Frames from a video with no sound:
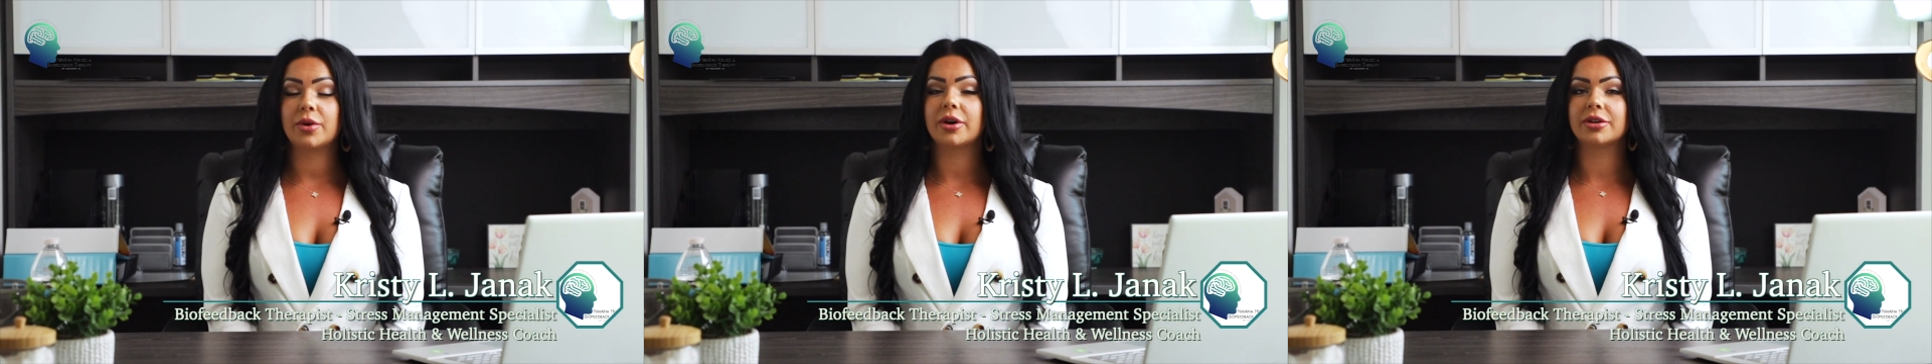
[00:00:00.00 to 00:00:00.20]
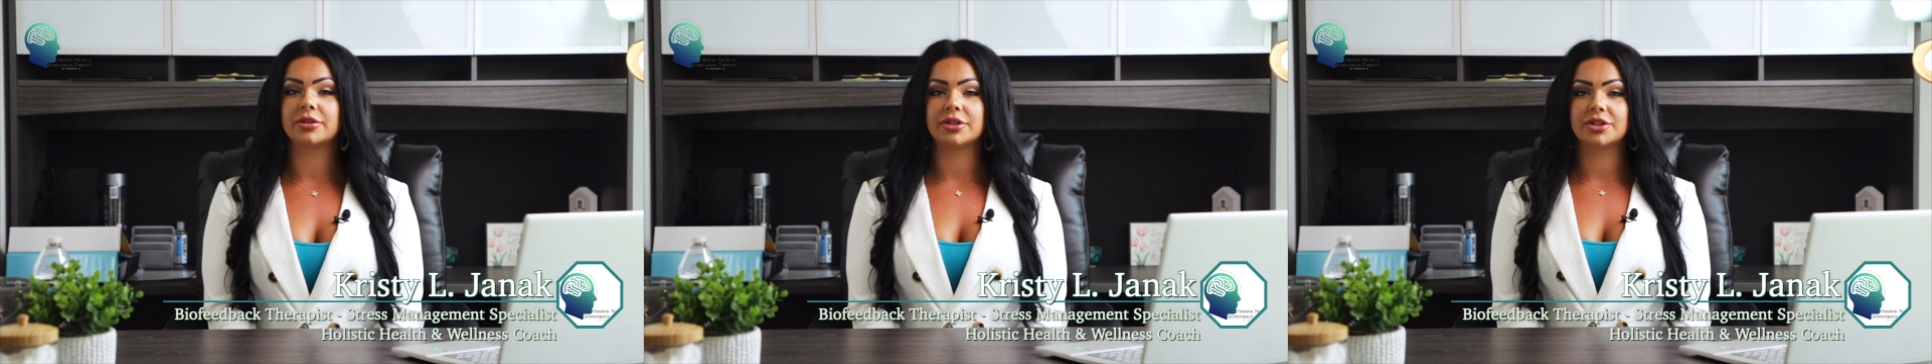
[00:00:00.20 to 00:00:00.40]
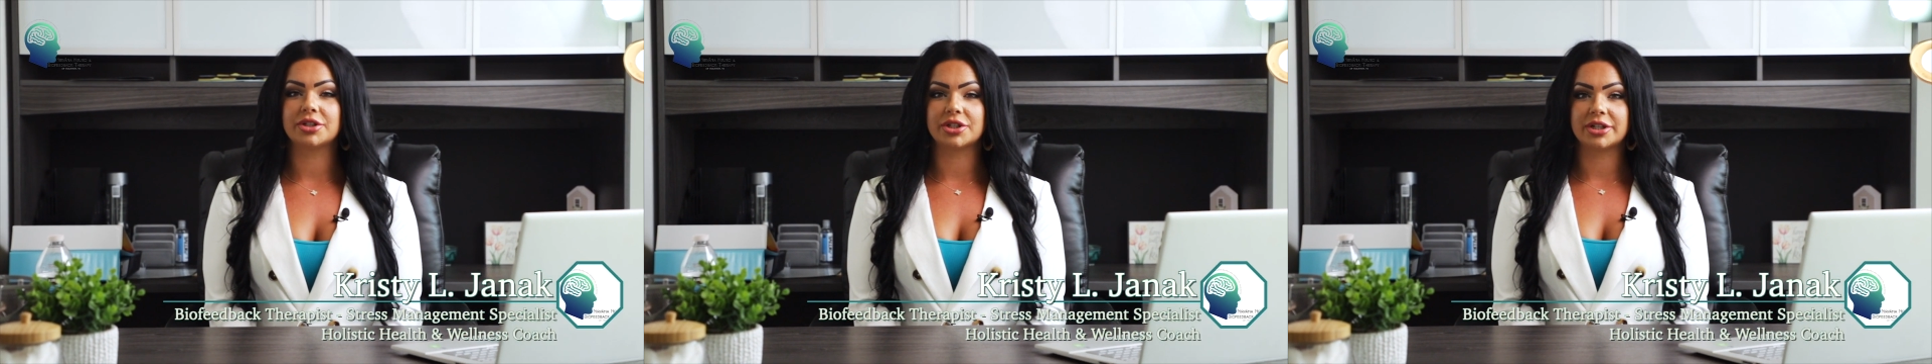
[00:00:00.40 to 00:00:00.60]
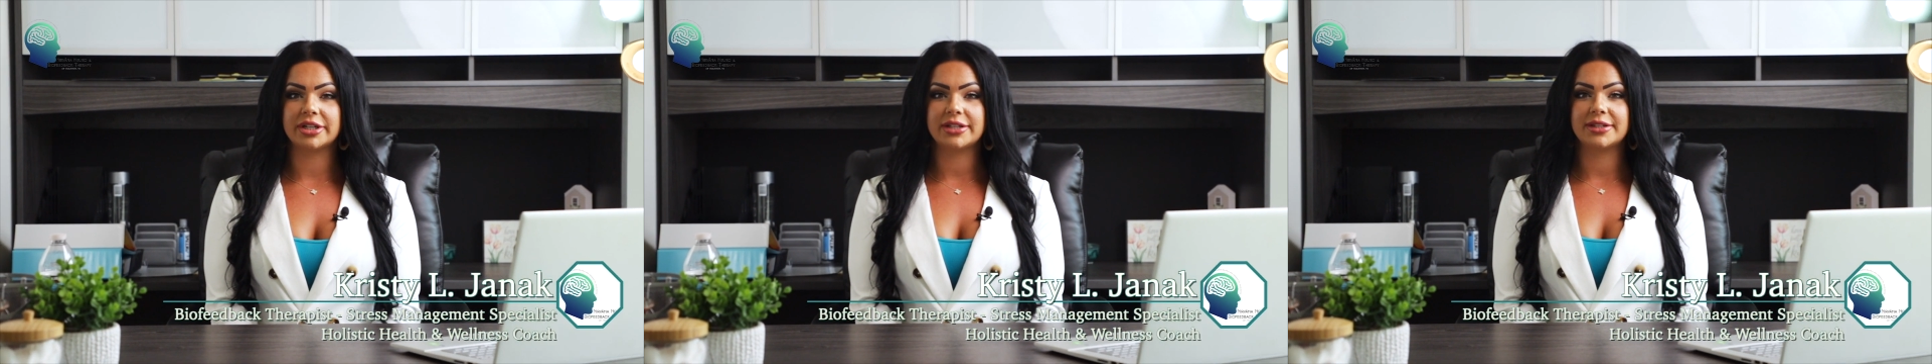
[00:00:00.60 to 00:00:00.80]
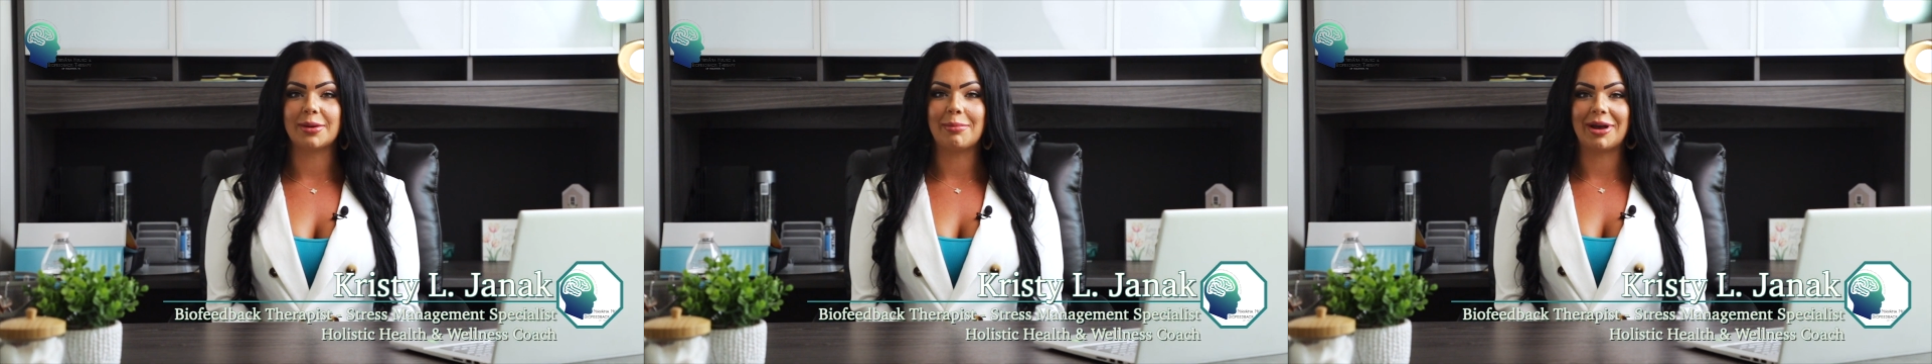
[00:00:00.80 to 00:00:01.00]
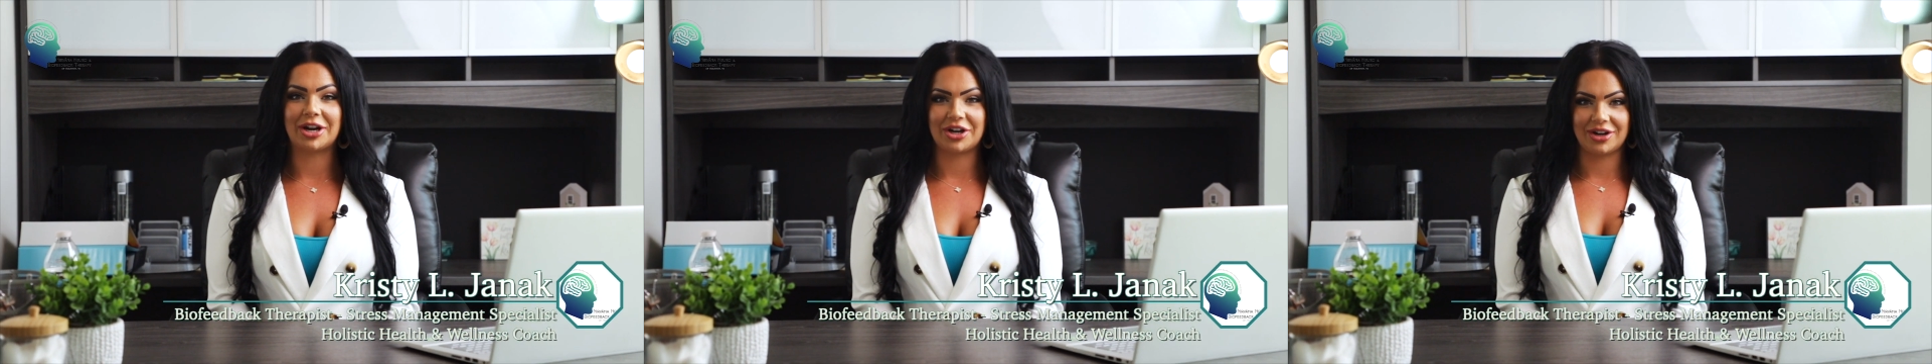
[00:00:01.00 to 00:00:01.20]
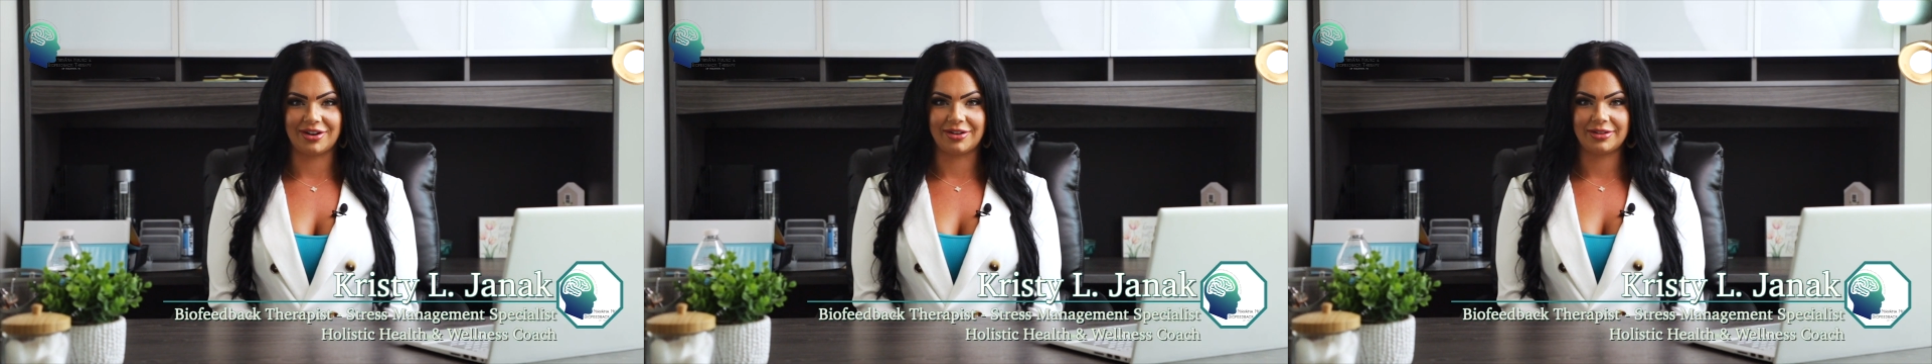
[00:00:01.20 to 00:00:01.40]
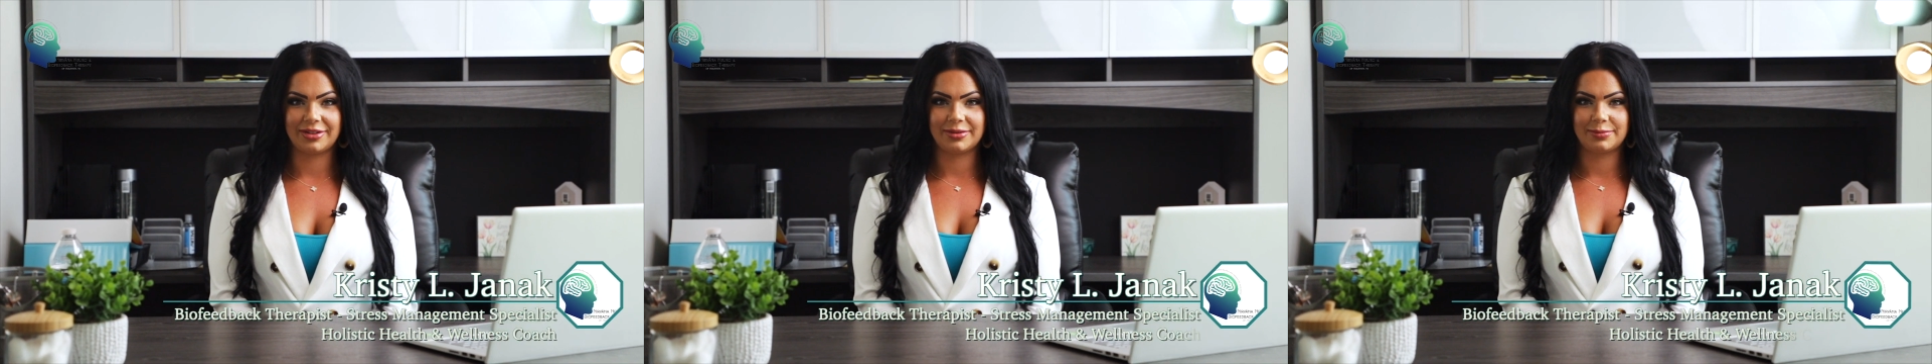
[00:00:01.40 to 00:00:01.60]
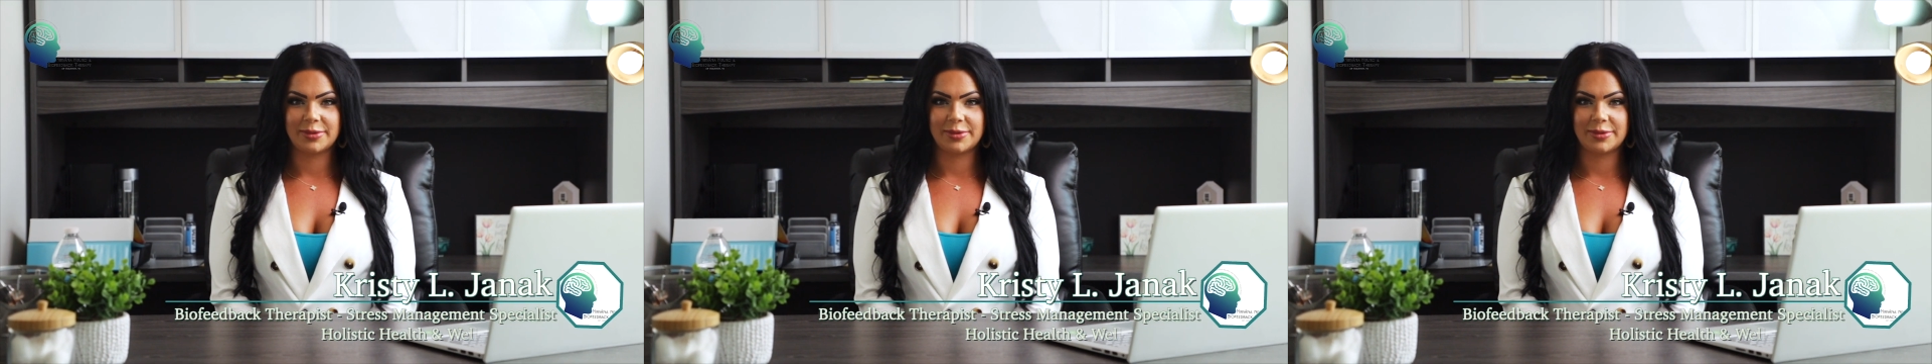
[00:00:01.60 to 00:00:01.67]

on your journey to better health.